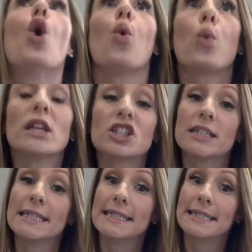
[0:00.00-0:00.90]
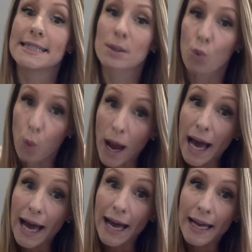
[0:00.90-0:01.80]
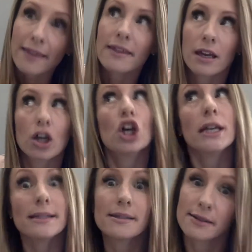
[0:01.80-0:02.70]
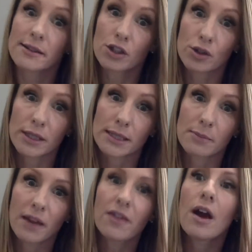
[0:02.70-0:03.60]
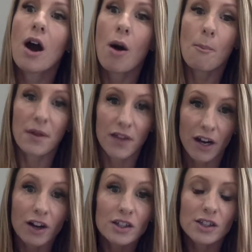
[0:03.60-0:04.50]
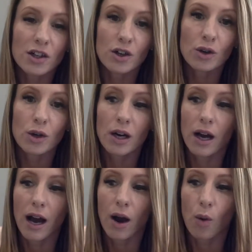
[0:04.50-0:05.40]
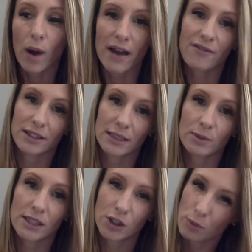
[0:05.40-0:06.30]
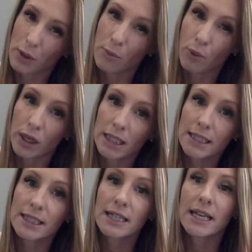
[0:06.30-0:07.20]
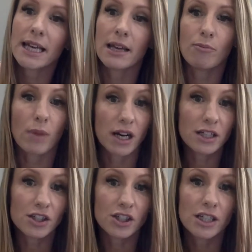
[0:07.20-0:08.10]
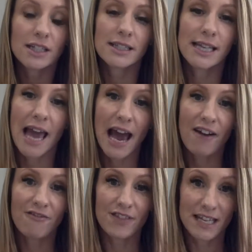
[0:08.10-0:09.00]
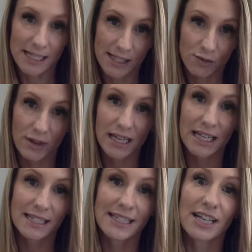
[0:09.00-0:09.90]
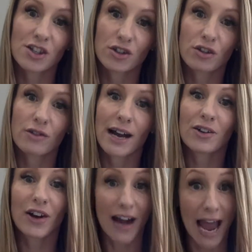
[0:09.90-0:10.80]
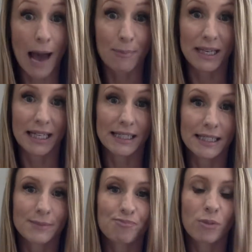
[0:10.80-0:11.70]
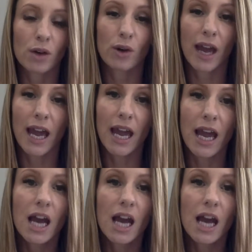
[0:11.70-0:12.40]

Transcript: which is why, thank goodness, it's the shortest month, but then also why I felt it was super important in March to have this reading center around our happiness, okay?